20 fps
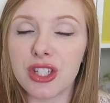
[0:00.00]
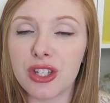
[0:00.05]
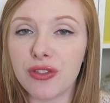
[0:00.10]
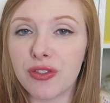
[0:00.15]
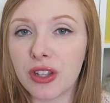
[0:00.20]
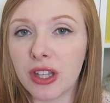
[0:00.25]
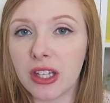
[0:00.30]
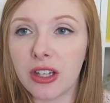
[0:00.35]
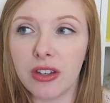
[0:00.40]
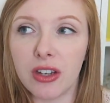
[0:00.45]
Do you
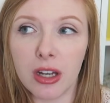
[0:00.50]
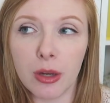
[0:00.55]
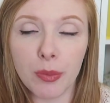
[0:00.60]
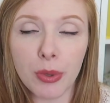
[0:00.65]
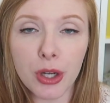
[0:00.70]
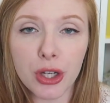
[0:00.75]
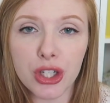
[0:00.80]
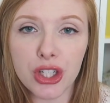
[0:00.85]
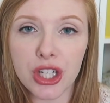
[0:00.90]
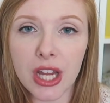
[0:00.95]
feel like you need a
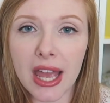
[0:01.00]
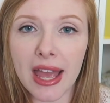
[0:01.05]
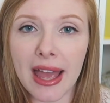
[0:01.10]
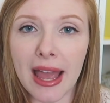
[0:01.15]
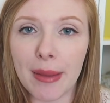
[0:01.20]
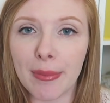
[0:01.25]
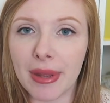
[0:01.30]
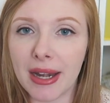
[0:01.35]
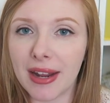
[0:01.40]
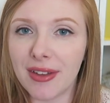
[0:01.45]
push
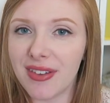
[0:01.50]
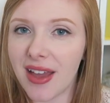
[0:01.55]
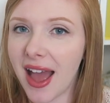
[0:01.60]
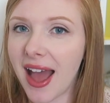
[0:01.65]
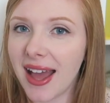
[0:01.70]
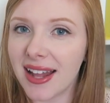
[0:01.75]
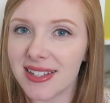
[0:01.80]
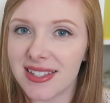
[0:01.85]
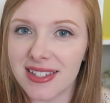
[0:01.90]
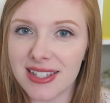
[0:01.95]
yet? I mean, I've
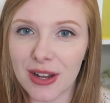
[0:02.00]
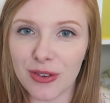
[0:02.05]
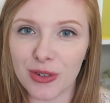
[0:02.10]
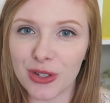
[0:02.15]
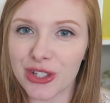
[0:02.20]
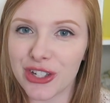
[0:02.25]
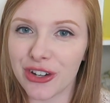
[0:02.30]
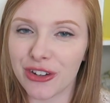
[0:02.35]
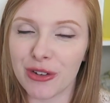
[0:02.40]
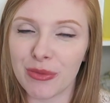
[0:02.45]
had
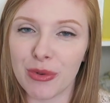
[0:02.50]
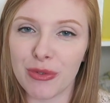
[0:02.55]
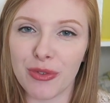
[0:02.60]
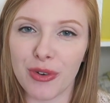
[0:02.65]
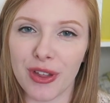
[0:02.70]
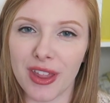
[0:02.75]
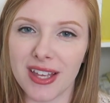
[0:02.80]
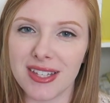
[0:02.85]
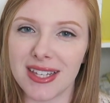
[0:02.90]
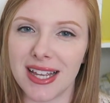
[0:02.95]
several children
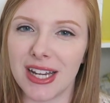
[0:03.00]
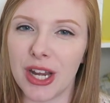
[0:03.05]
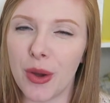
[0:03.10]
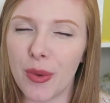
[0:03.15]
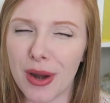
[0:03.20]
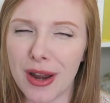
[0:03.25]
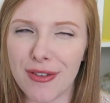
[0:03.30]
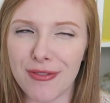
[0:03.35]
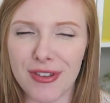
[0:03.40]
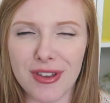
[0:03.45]
before this. I know
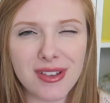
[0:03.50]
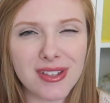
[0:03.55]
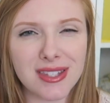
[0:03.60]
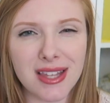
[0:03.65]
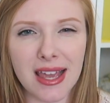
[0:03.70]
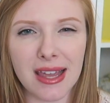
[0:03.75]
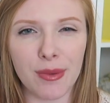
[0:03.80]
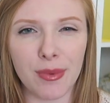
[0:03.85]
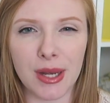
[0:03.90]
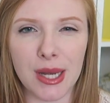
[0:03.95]
what it feels
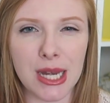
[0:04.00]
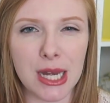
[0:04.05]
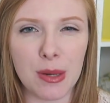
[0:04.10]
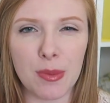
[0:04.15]
like when you